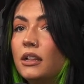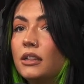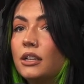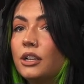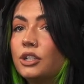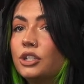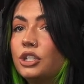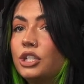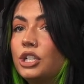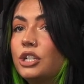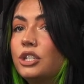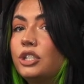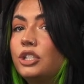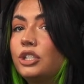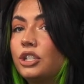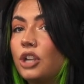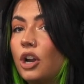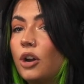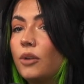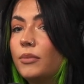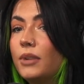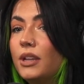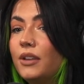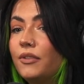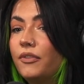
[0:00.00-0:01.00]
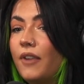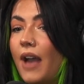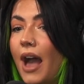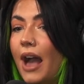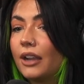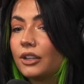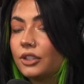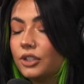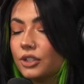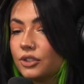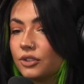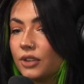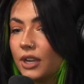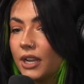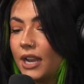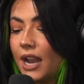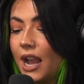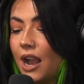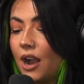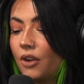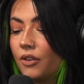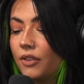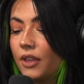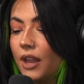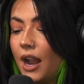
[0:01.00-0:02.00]
There's just so many factors right
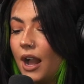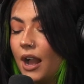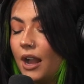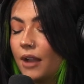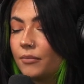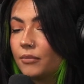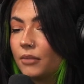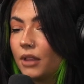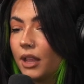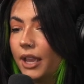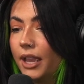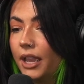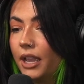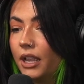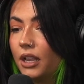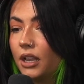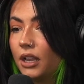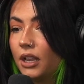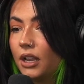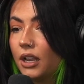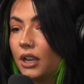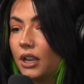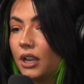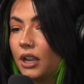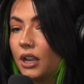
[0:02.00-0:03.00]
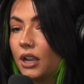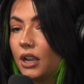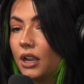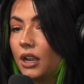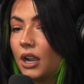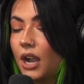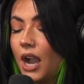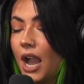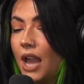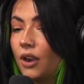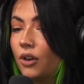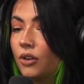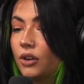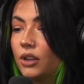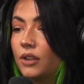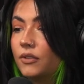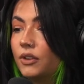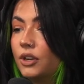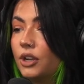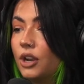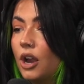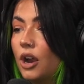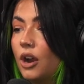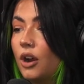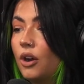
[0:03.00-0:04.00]
now that I'm like, I don't
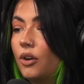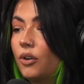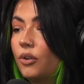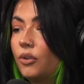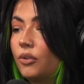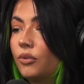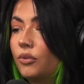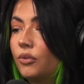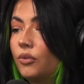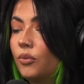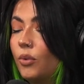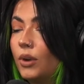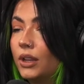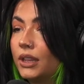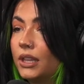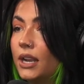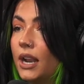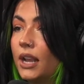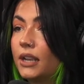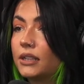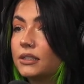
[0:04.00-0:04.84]
even know what the